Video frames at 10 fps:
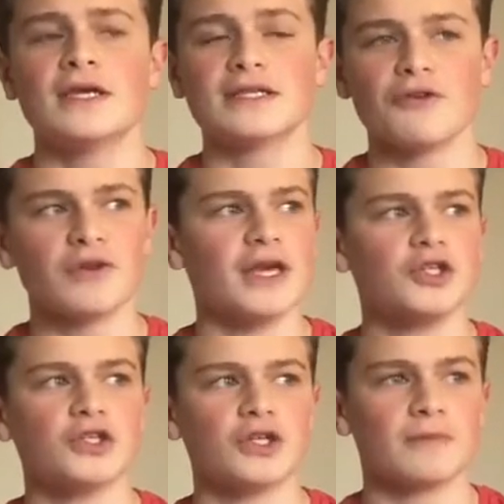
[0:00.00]
that
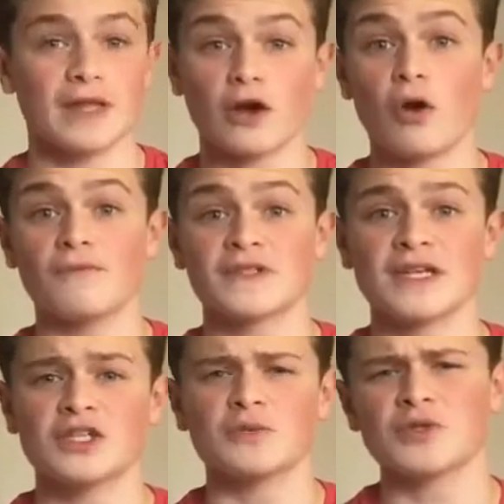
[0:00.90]
relationship and that
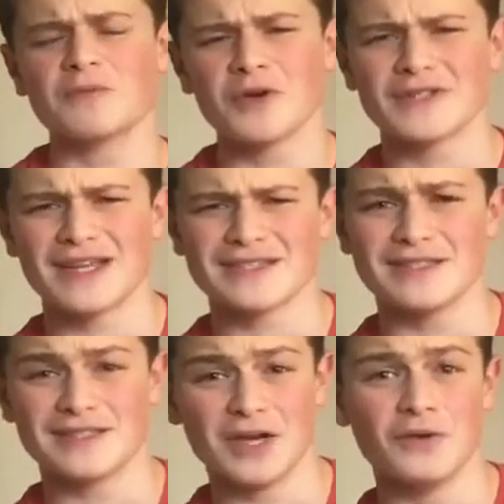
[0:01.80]
conversation, which most
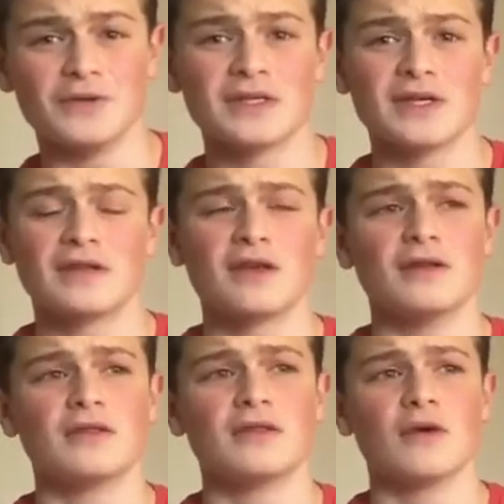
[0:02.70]
actors don't.
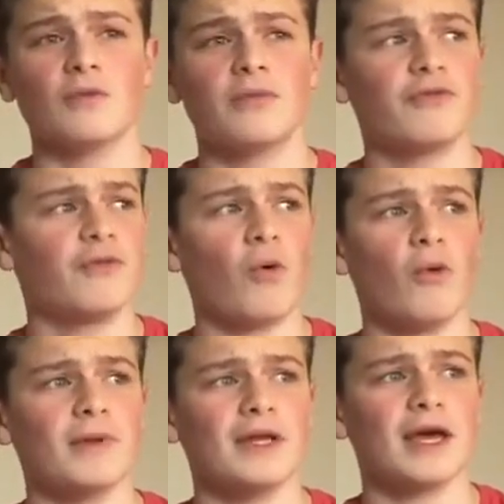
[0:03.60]
They will
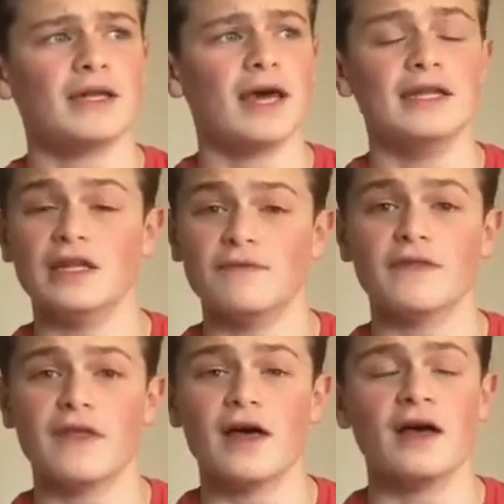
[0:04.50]
perform and leave
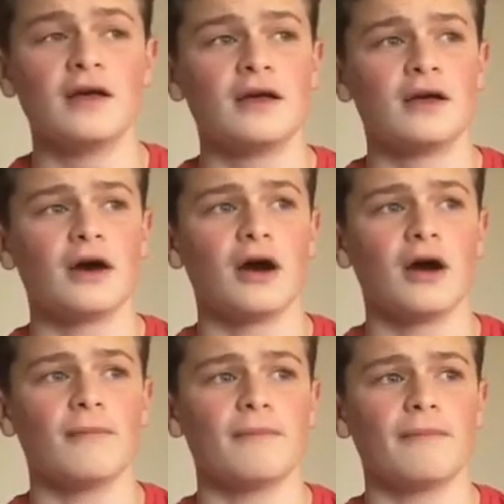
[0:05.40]
it there.
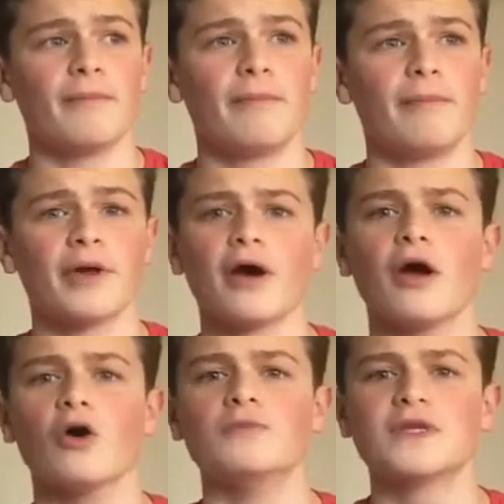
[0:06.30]
But I
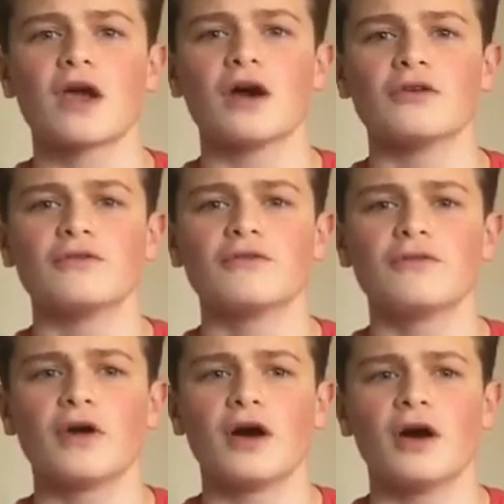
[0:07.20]
hope to kind
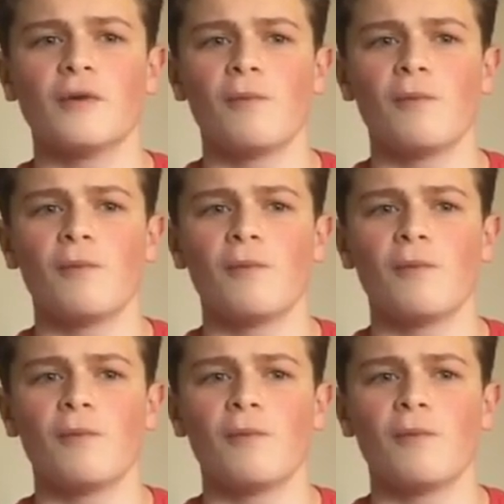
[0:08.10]
of